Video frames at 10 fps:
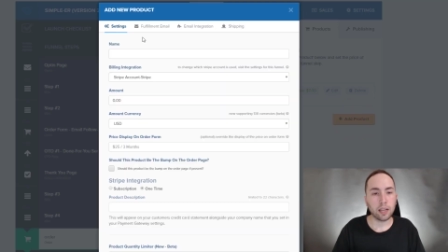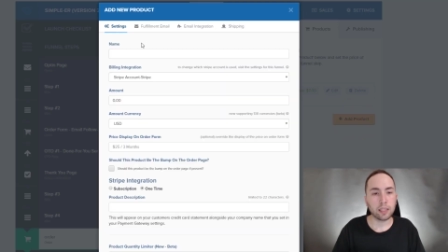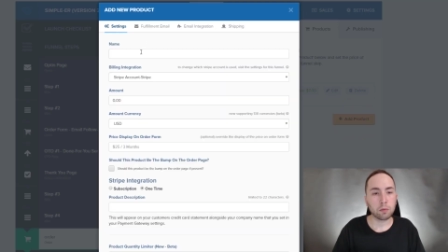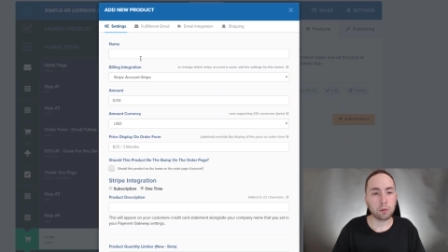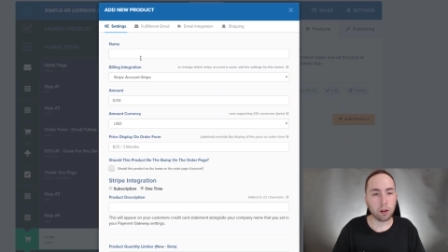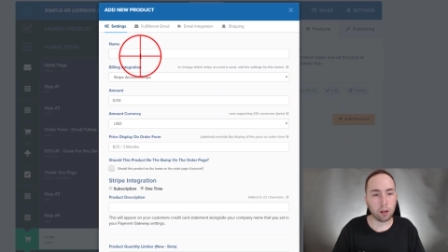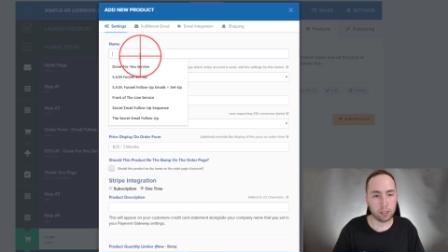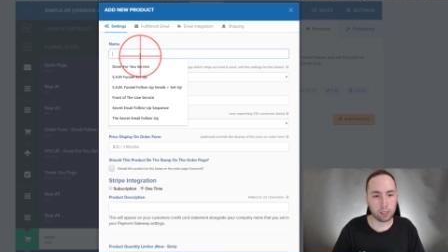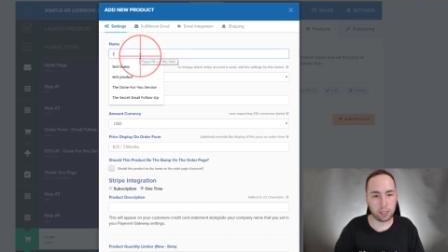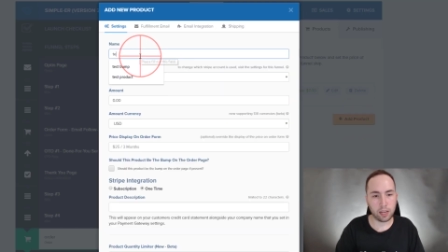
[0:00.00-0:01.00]
and then we'll
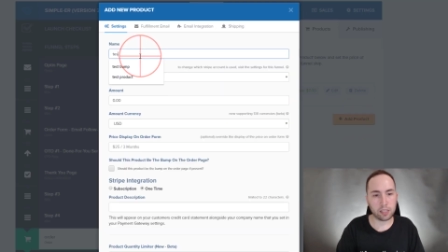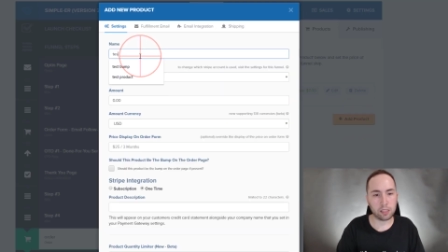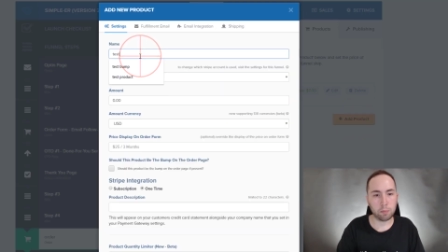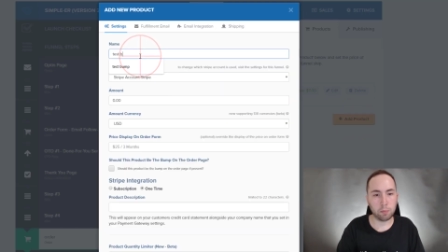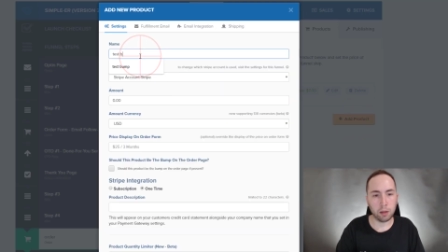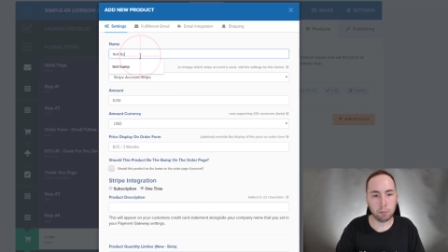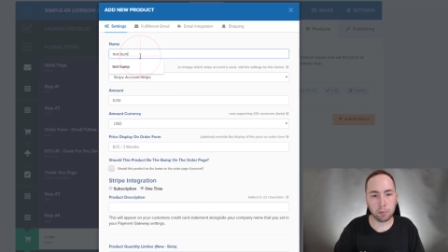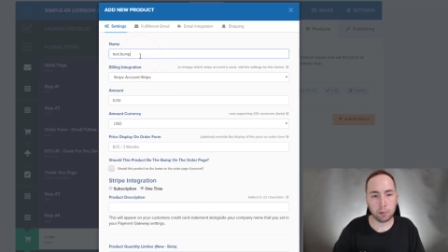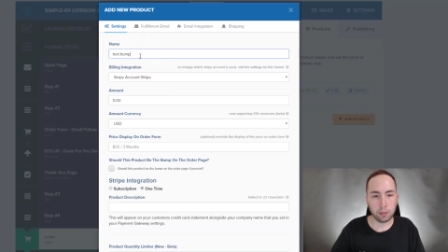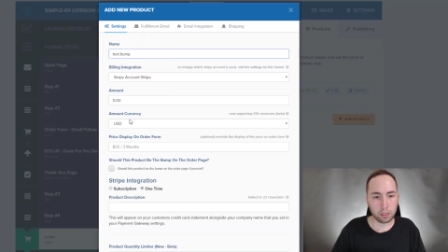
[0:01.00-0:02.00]
call this test
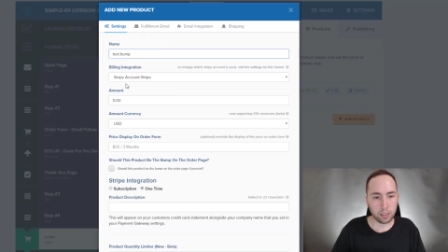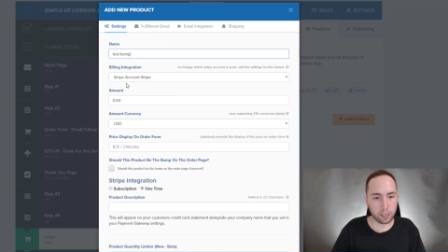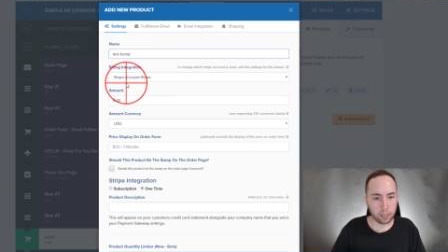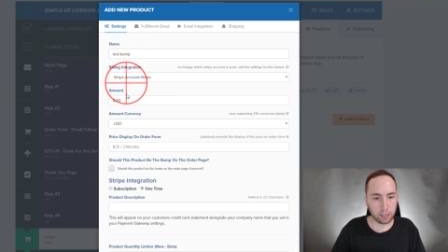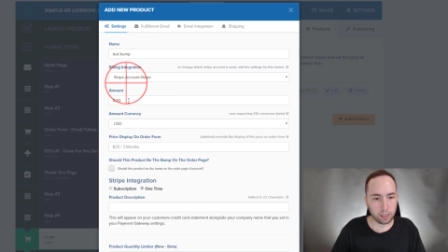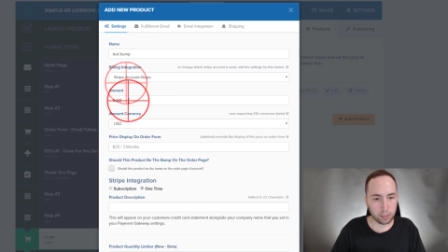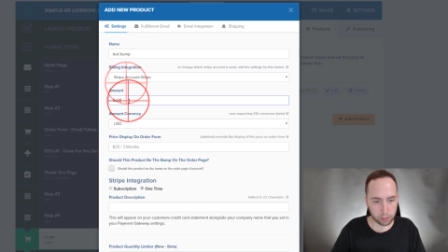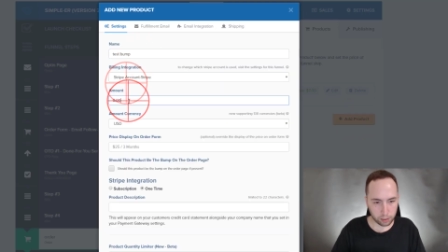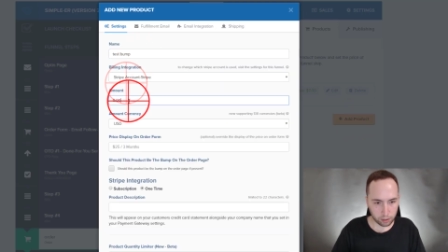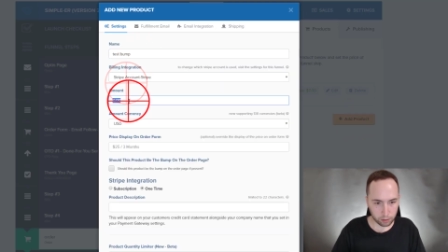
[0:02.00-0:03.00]
bump. So then
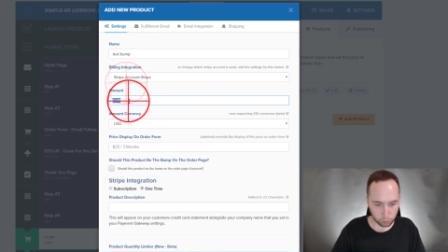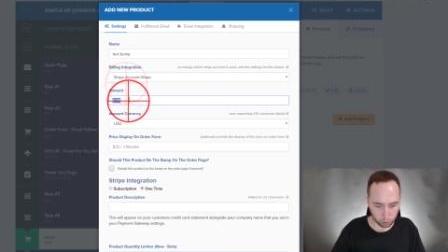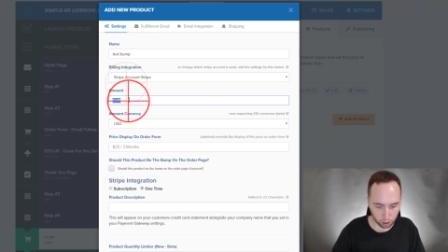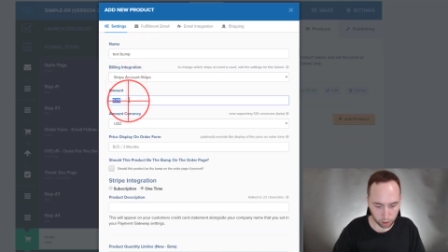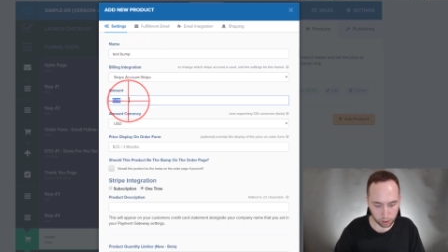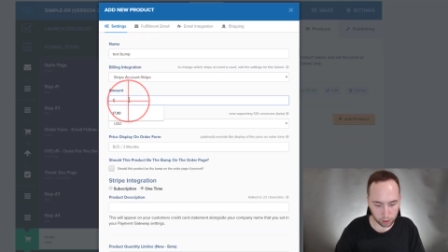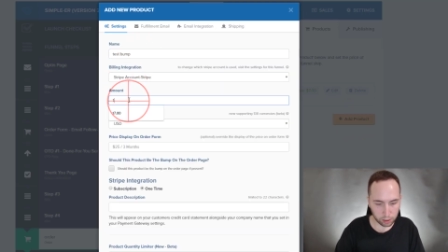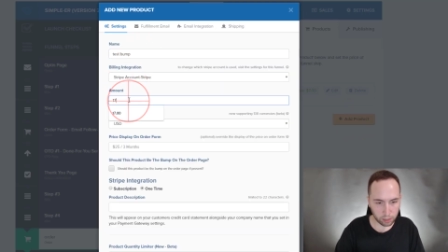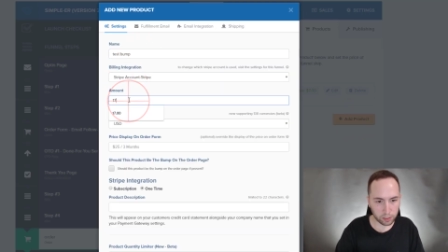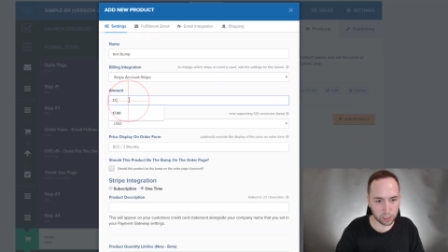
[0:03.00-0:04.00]
we'll call
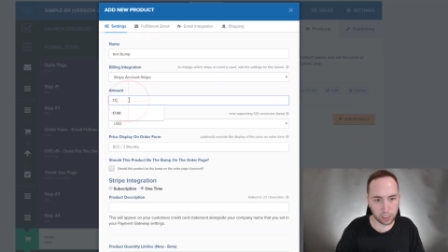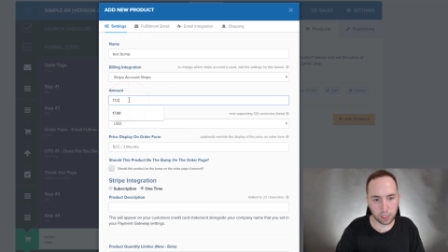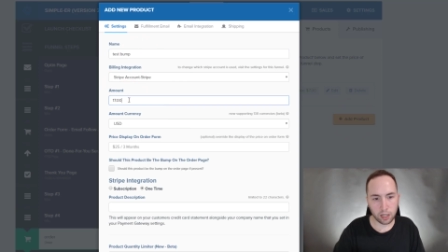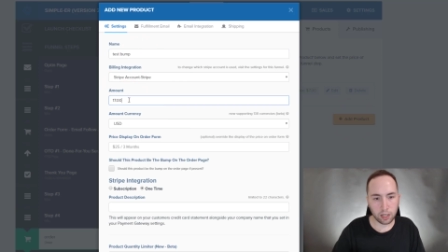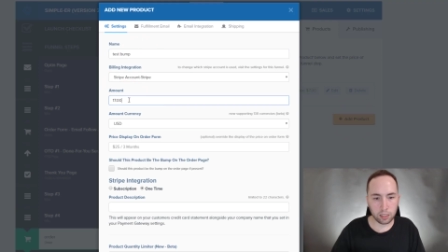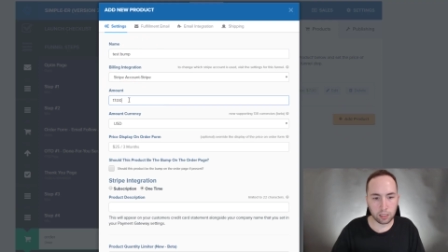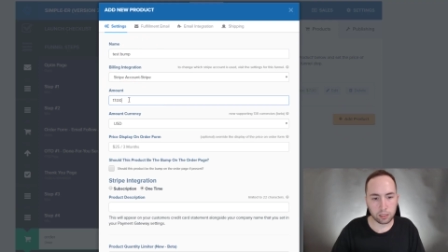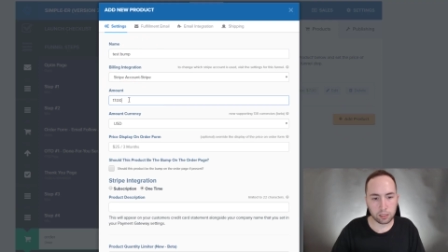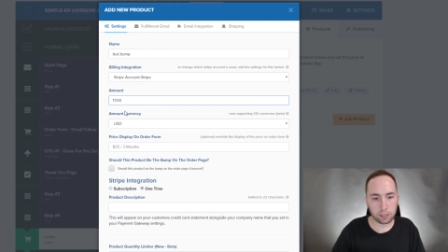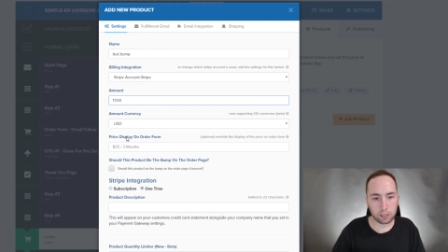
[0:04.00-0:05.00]
this
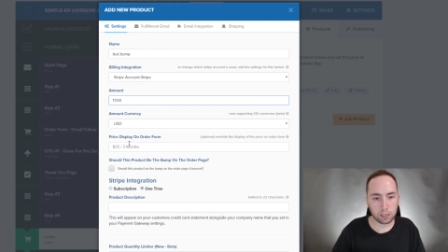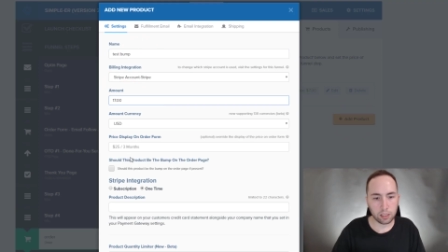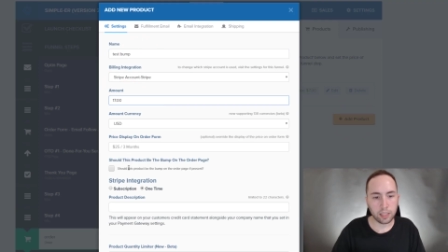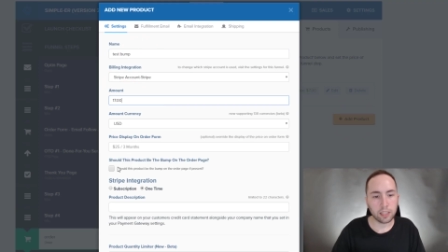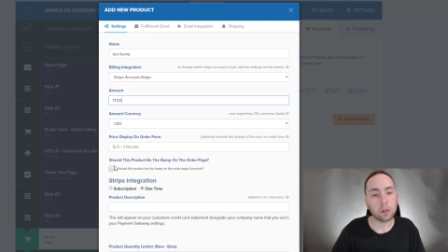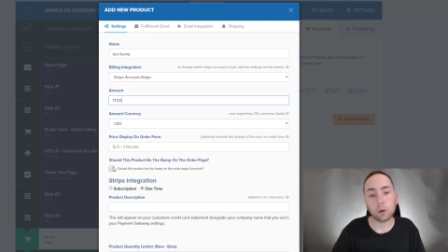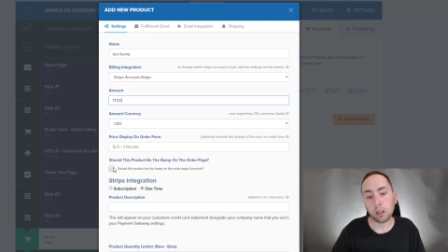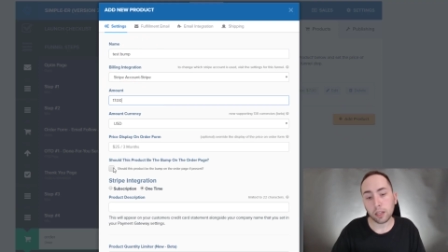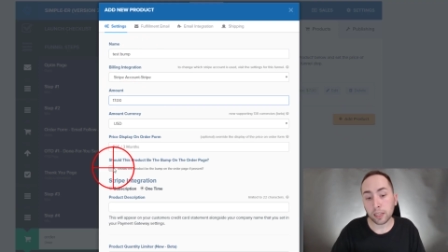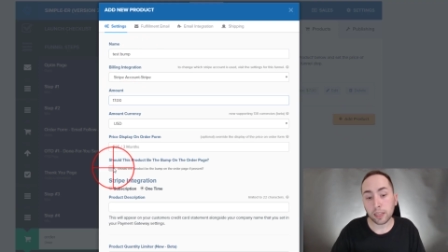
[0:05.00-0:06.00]
$17, and then you
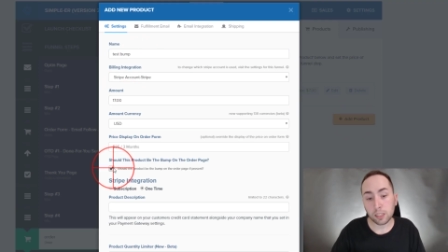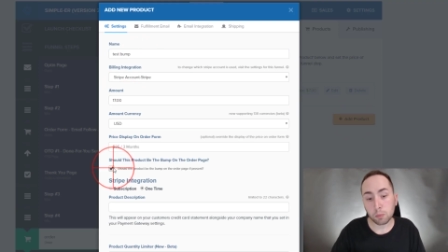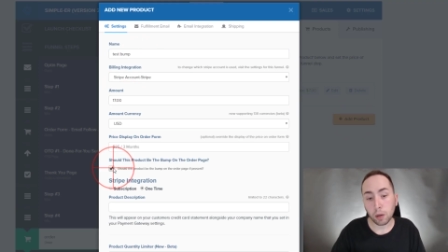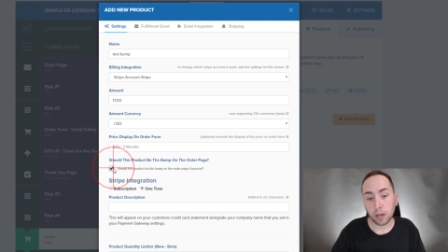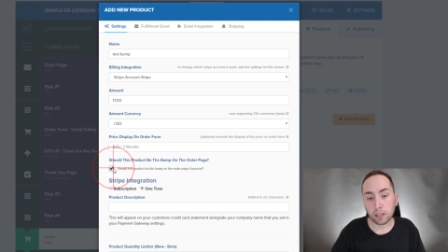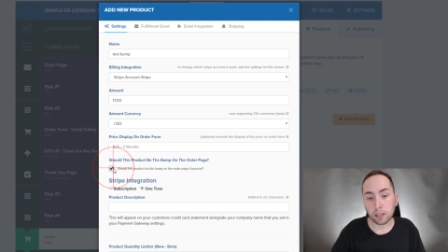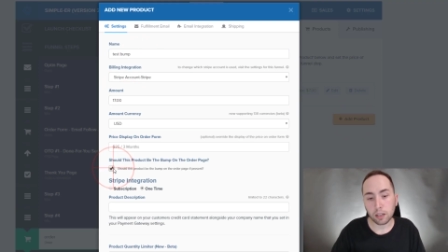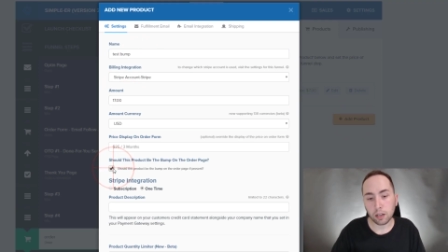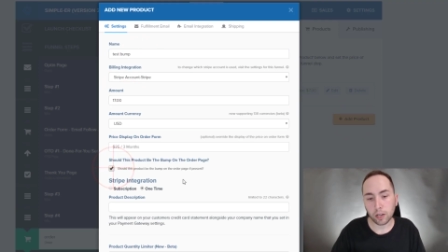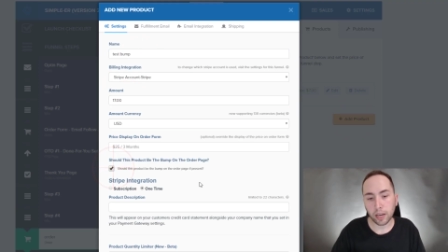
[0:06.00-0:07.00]
click this
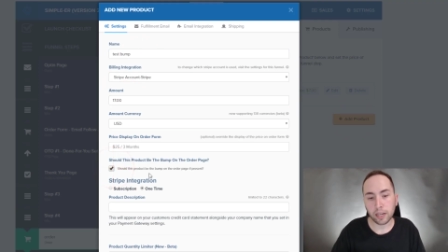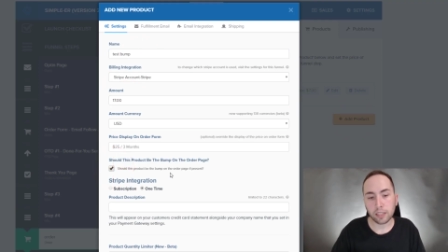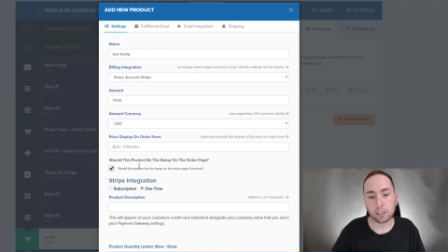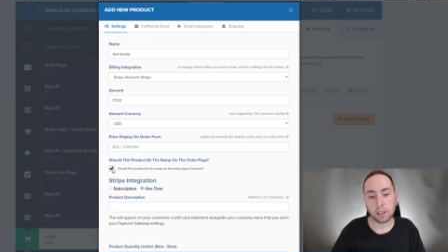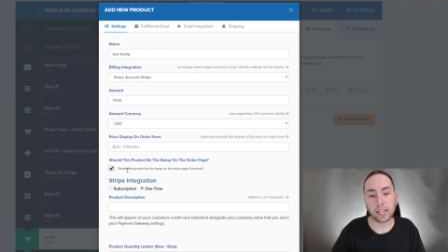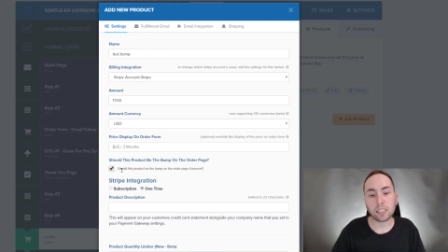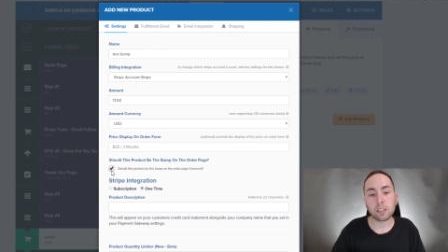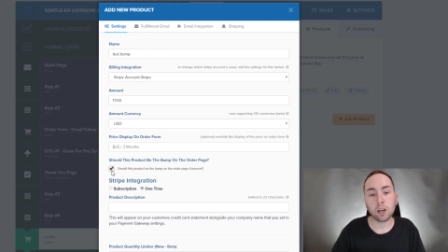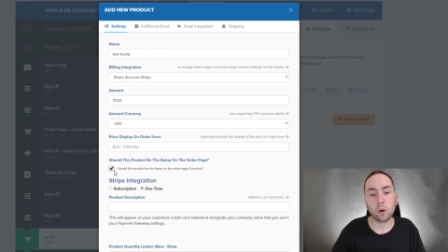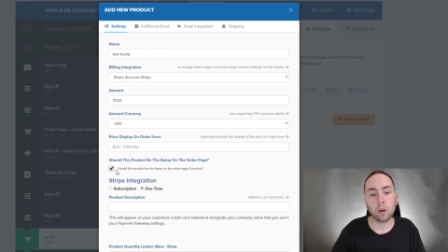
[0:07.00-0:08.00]
button. Okay, so
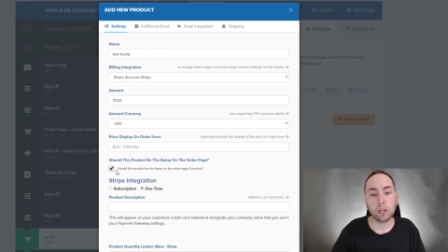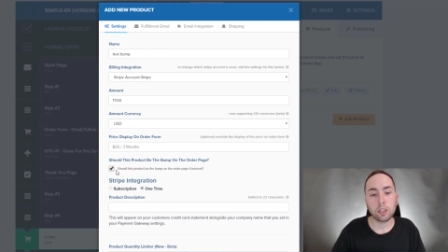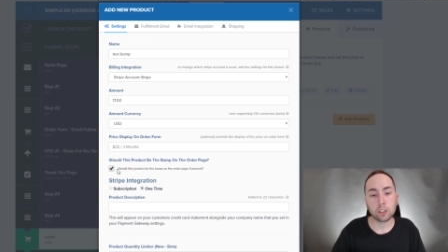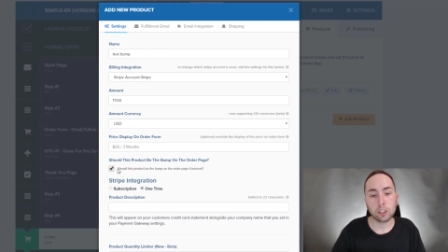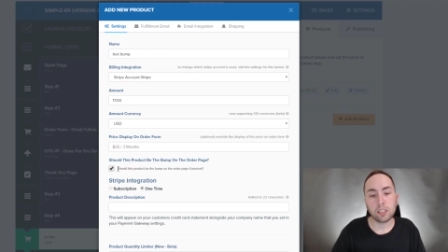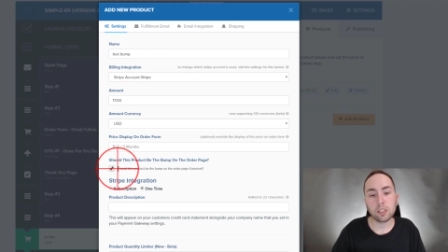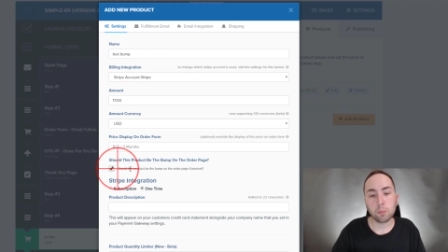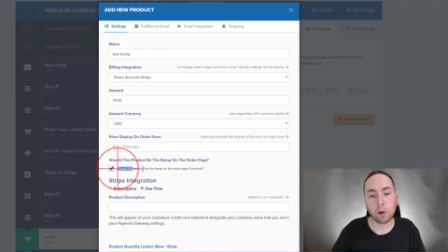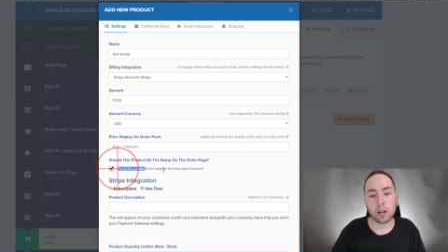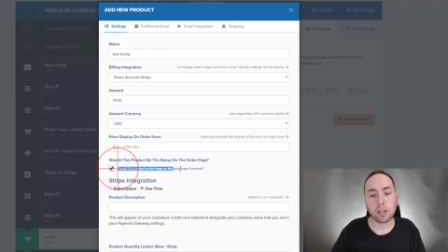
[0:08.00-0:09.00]
that's so should
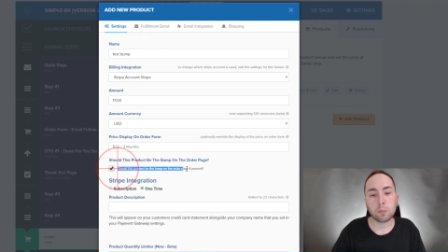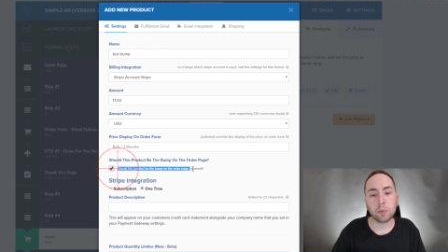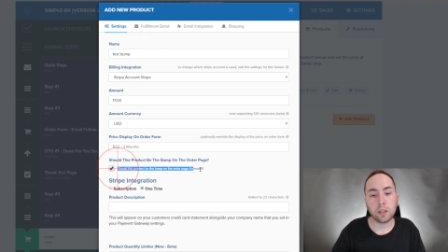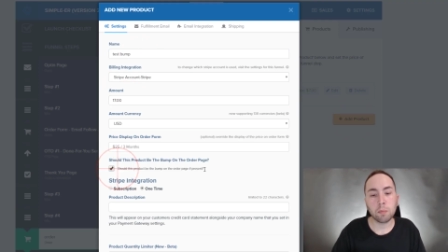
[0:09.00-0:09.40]
this product